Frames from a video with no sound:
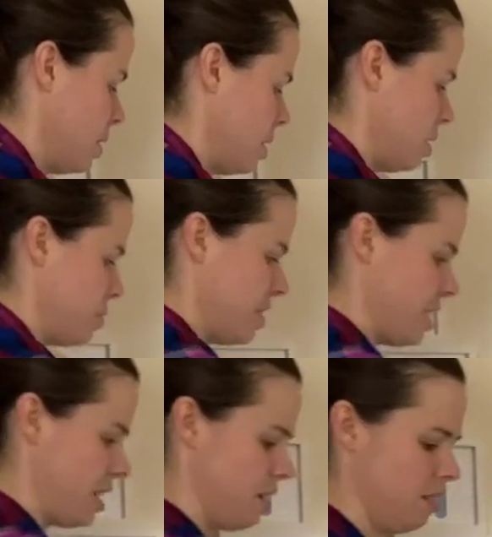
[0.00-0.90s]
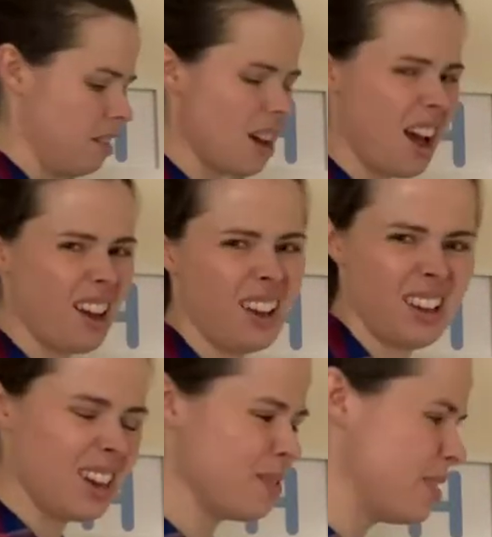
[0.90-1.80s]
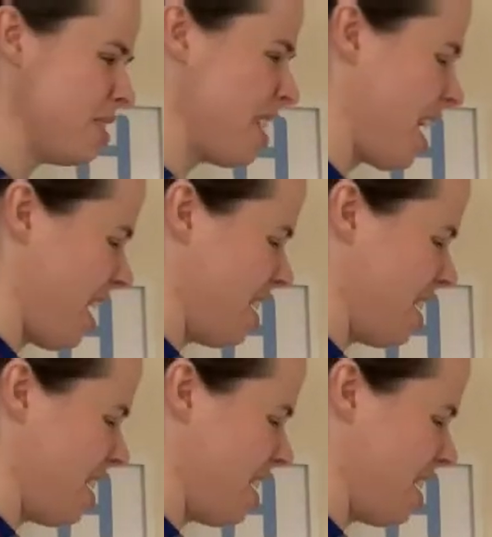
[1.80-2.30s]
You'll be thinking, how do I do that?